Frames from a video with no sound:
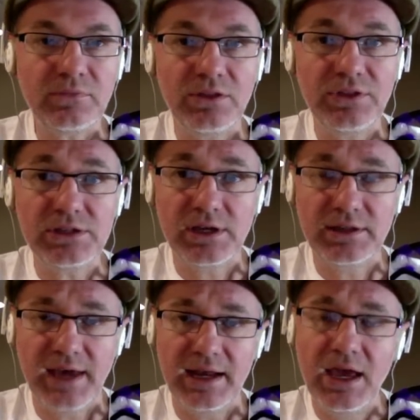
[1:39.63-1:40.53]
things like
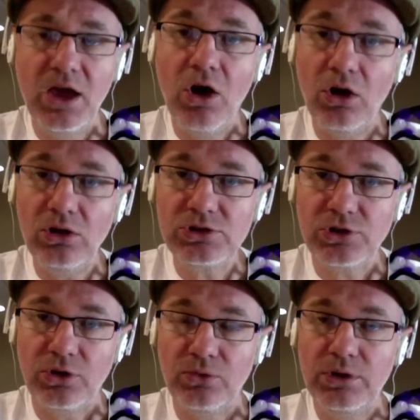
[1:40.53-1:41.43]
that.
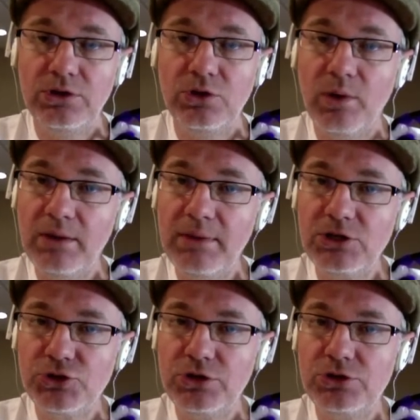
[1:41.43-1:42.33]
Also, you want to make
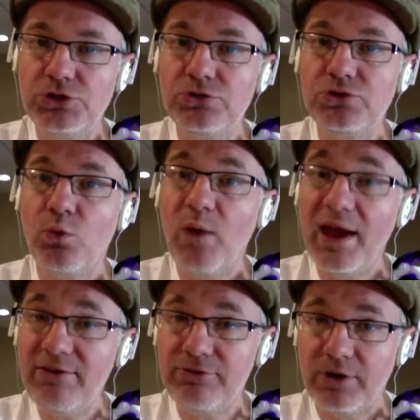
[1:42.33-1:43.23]
sure you choose a
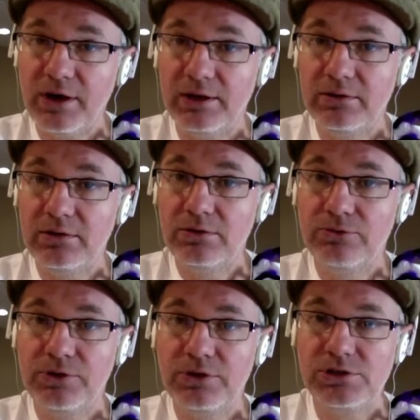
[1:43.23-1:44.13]
WAV file
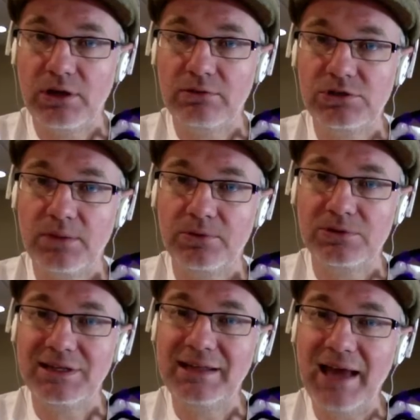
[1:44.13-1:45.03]
for your sound samples
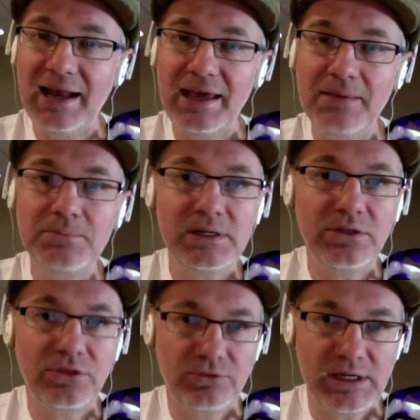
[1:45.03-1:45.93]
and not
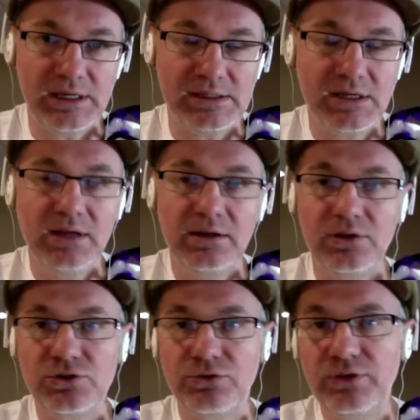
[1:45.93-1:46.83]
MP3s. Now,
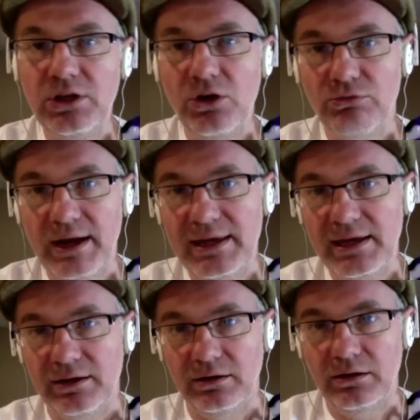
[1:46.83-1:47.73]
there's a video right
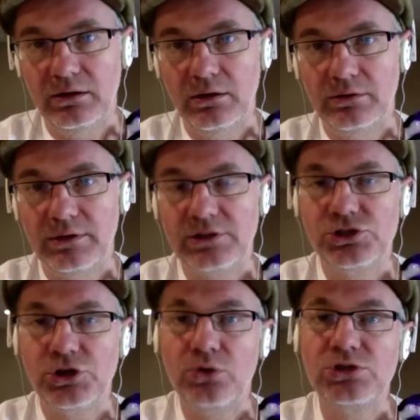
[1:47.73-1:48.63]
here that
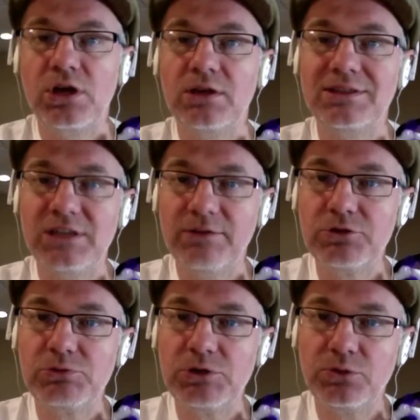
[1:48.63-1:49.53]
shows the
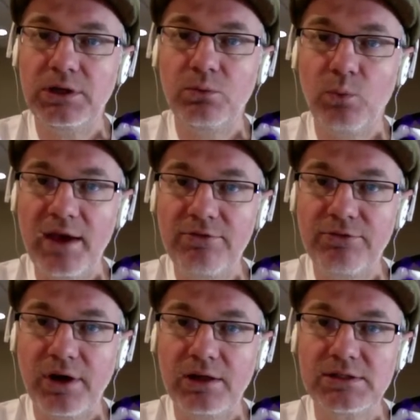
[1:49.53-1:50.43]
difference between WAV
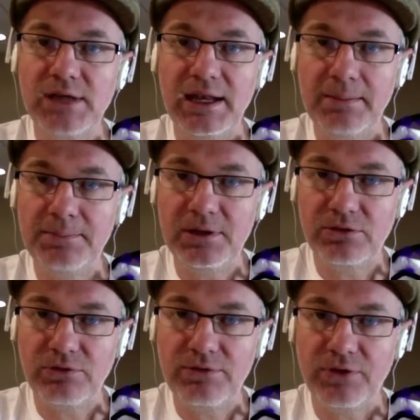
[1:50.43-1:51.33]
files and
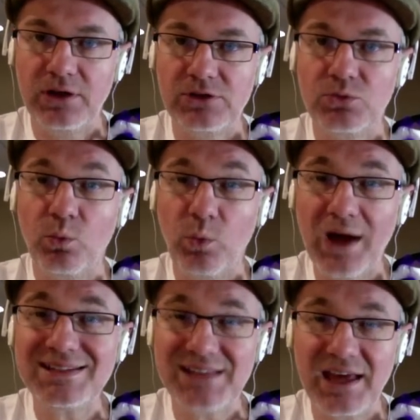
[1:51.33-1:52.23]
MP3 files.
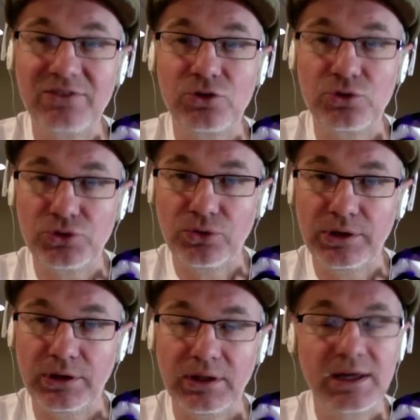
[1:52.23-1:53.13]
Watch that
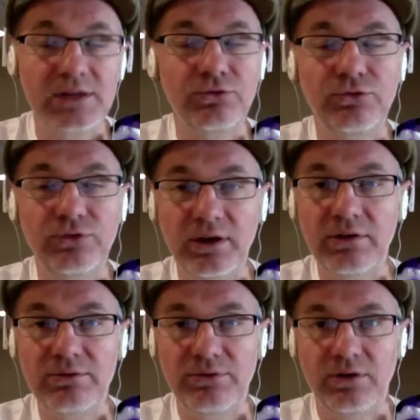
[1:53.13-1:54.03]
tutorial. It's
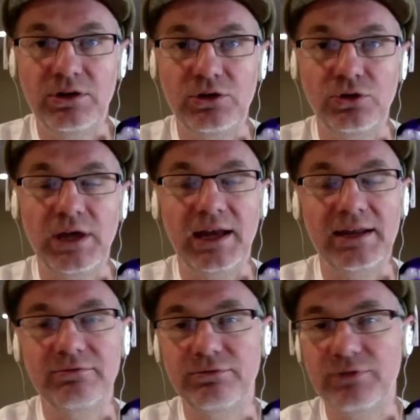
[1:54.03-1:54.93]
very, very good, and
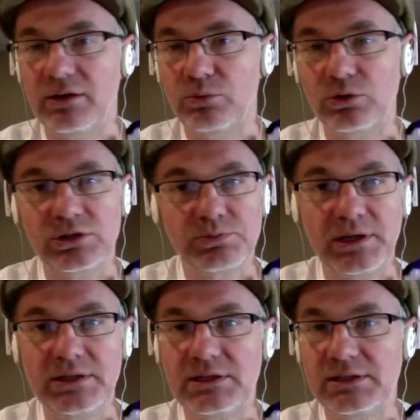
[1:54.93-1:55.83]
it, it will
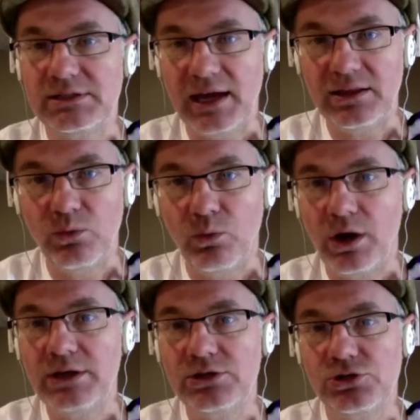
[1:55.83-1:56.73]
explain to you exactly
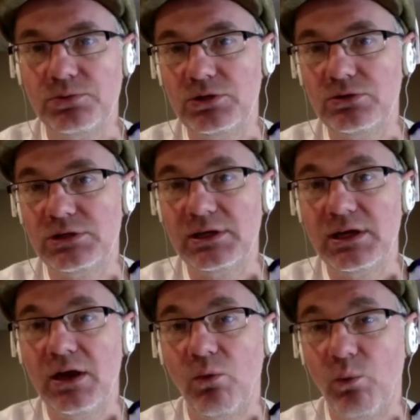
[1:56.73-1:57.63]
why you should be using
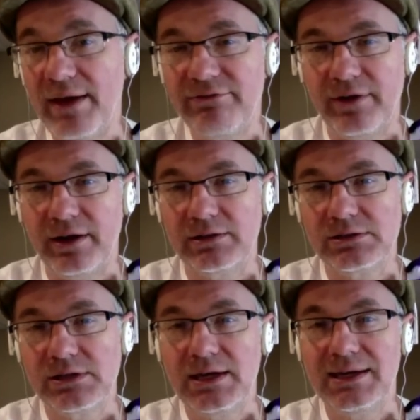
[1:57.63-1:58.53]
WAV
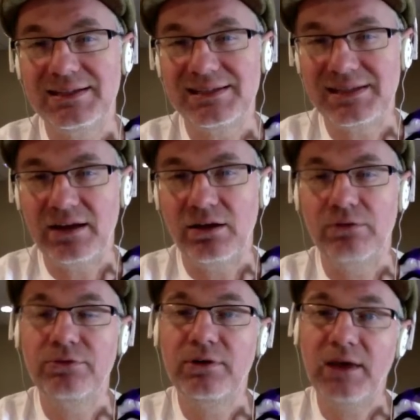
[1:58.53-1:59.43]
files instead
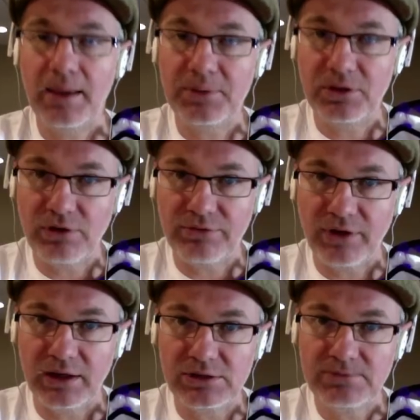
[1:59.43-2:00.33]
of MP3
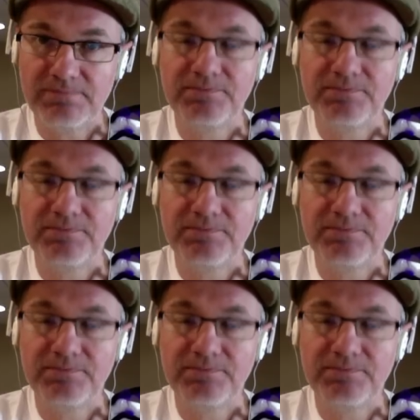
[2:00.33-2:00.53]
files.